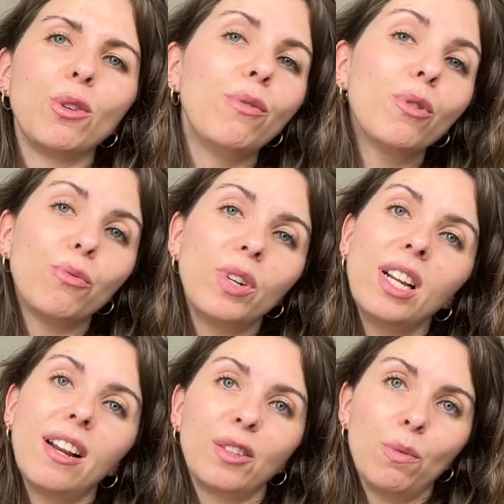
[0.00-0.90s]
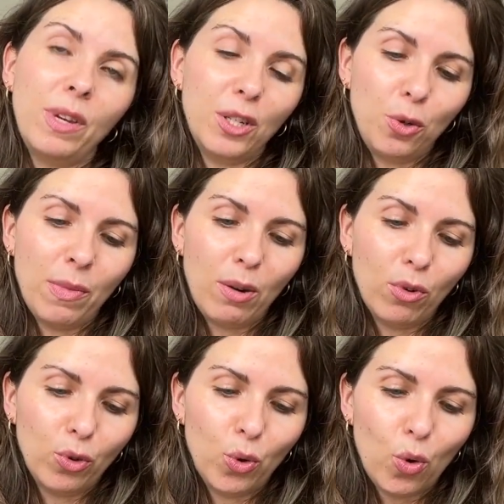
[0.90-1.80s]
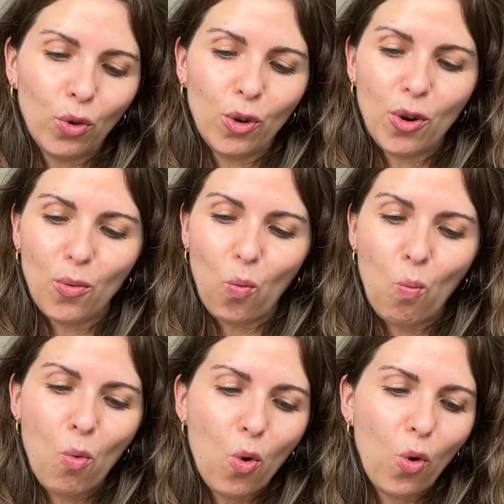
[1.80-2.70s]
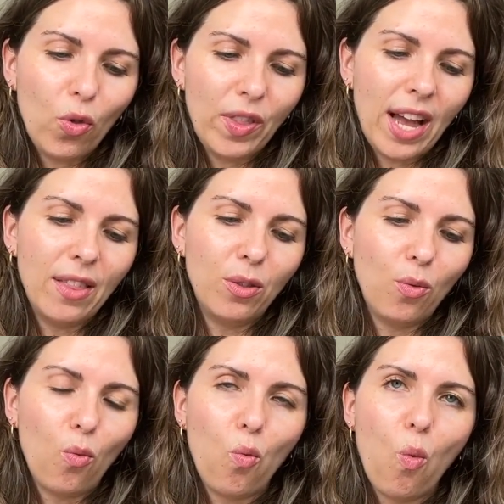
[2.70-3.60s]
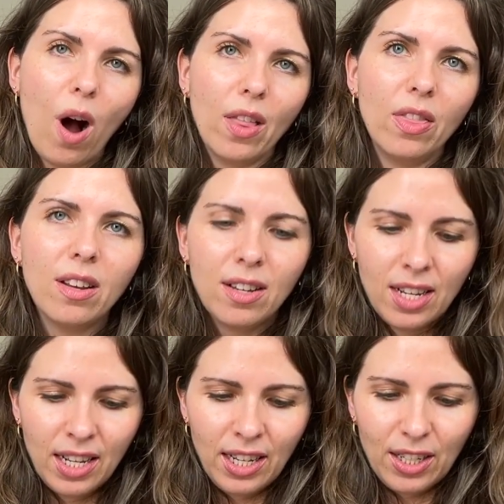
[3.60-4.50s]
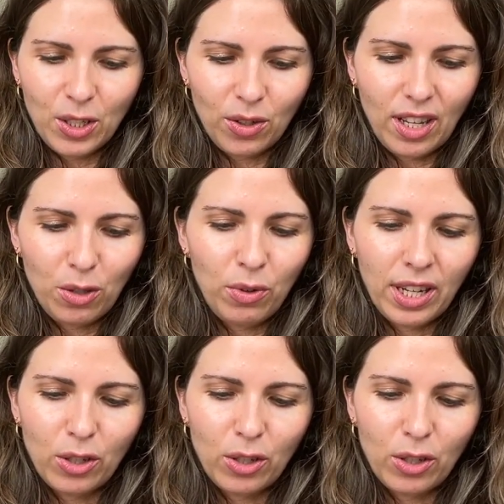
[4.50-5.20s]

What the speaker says: if you really like the piece, you might want to order more than one so that you can